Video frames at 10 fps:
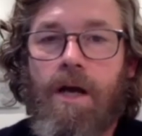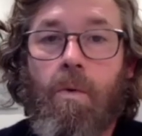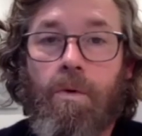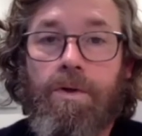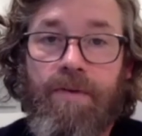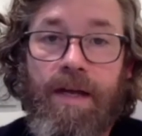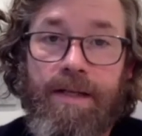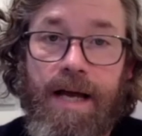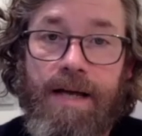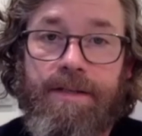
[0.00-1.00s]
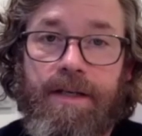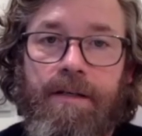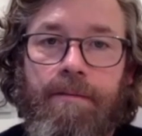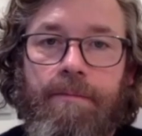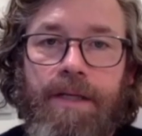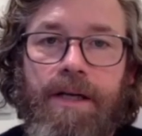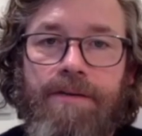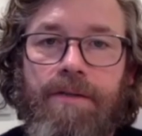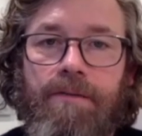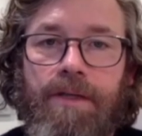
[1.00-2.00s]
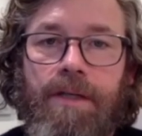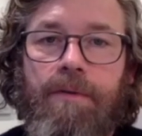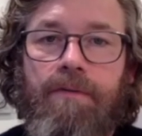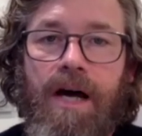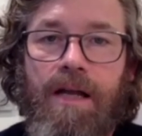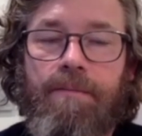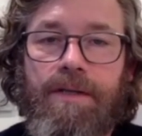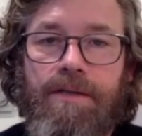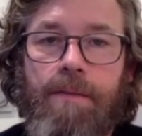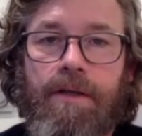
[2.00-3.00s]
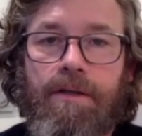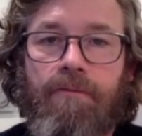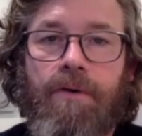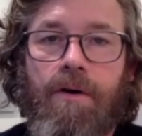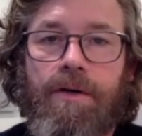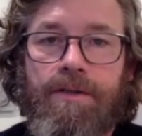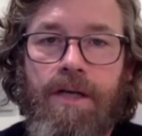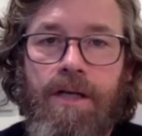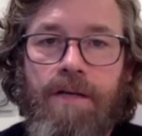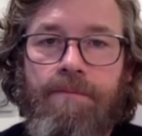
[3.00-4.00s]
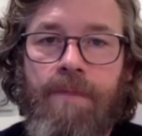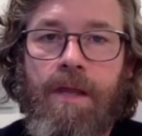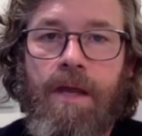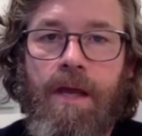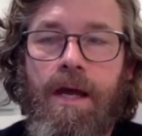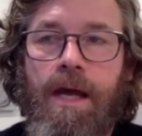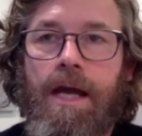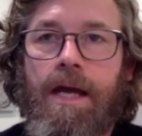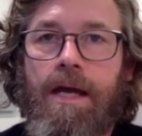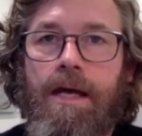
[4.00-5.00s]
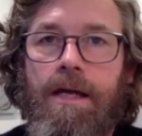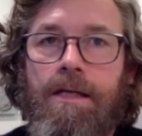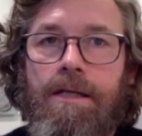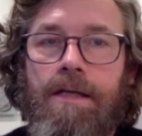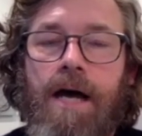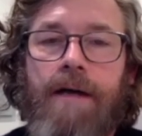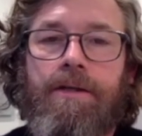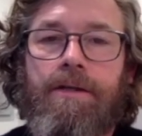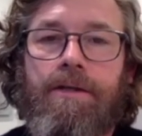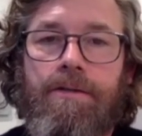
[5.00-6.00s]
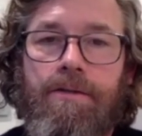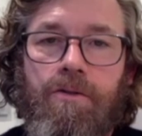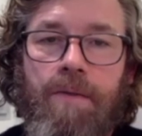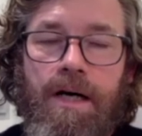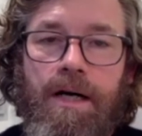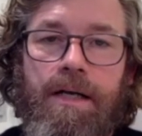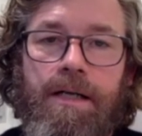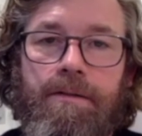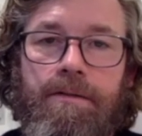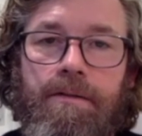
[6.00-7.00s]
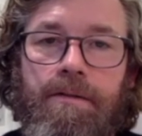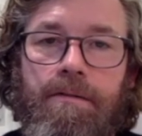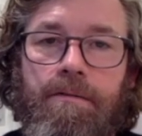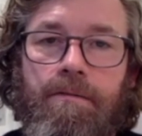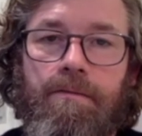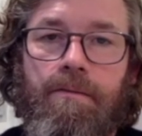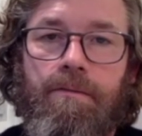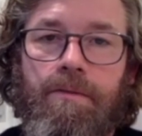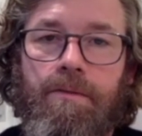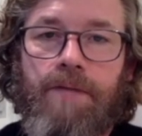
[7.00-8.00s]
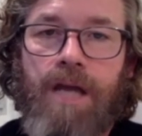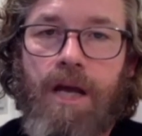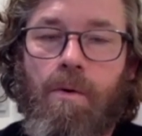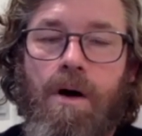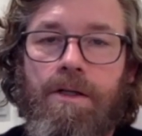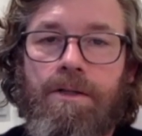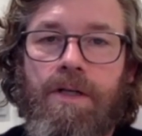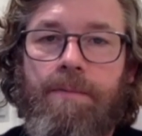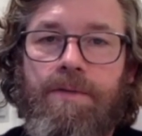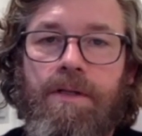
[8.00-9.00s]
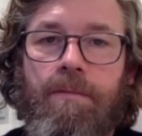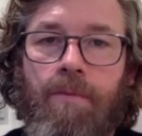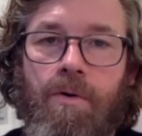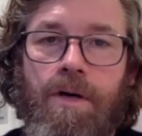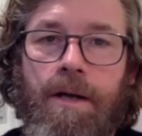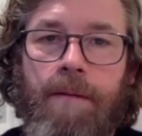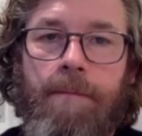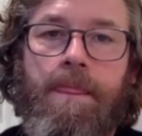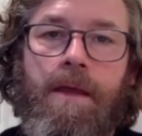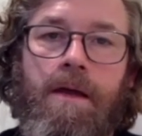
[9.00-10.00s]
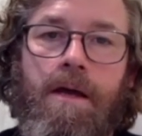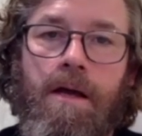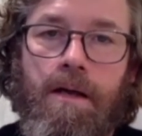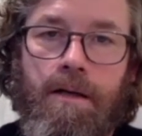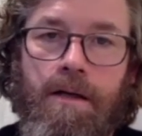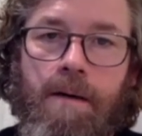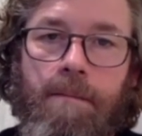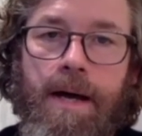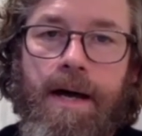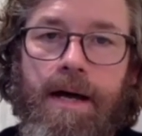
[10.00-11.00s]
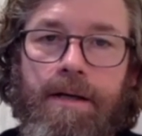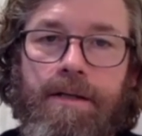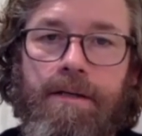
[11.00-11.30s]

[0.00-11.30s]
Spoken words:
was fantastic, because it really provided me something to focus on. And I could do my tailwater trips in the morning, come back